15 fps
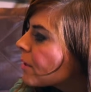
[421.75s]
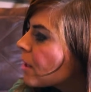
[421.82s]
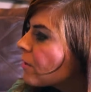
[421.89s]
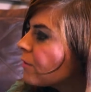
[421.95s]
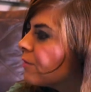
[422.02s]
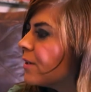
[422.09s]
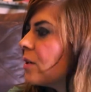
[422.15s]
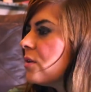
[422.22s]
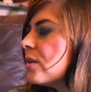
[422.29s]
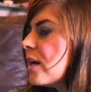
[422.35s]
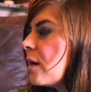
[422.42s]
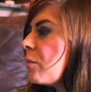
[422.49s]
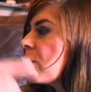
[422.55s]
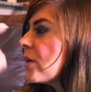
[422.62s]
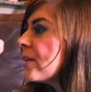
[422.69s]
but I feel
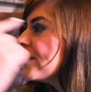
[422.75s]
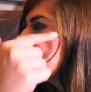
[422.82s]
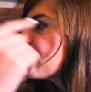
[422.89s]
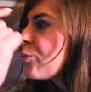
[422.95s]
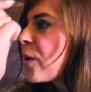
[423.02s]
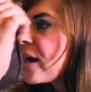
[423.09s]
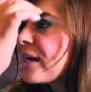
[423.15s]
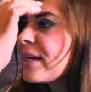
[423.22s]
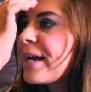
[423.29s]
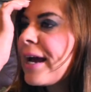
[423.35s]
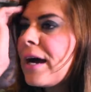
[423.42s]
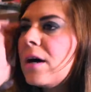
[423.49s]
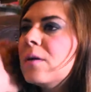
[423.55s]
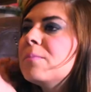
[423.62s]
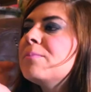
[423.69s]
I'm wearing it right
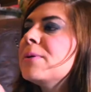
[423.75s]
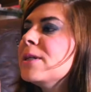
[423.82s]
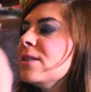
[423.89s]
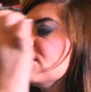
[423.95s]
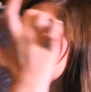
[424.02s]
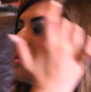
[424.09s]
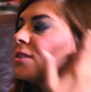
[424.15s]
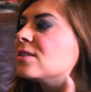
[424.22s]
now, but